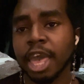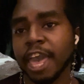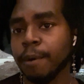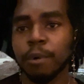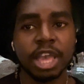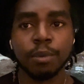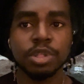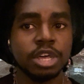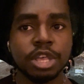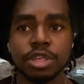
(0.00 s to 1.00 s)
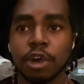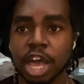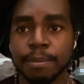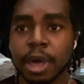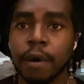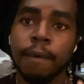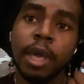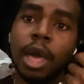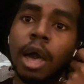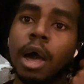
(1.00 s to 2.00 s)
and one I really couldn't talk about.
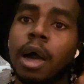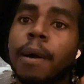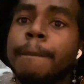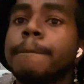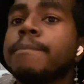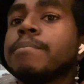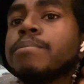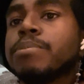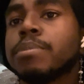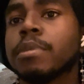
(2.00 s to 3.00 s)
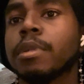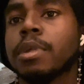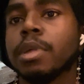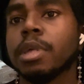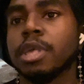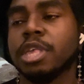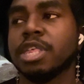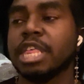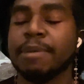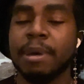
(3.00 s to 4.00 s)
And
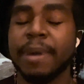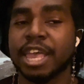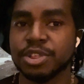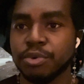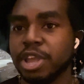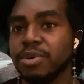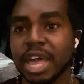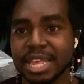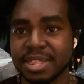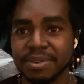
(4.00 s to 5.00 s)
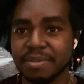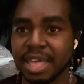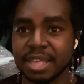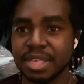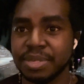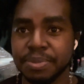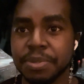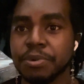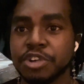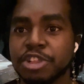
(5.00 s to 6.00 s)
this is like my backstory, you guys, so like,
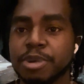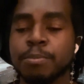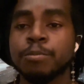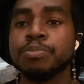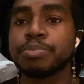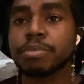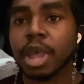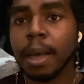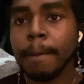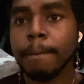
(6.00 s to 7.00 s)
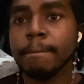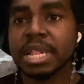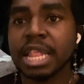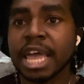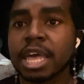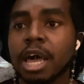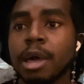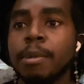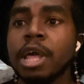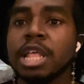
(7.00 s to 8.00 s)
don't judge me. But like
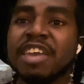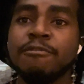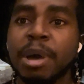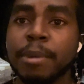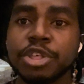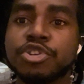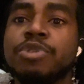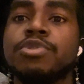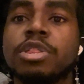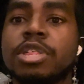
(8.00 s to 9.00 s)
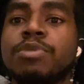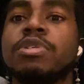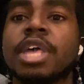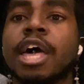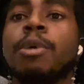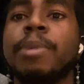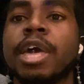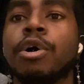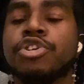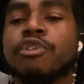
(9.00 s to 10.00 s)
even my mother, she was hell
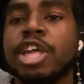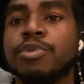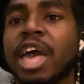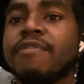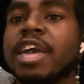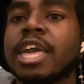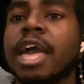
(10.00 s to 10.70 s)
bent on trying to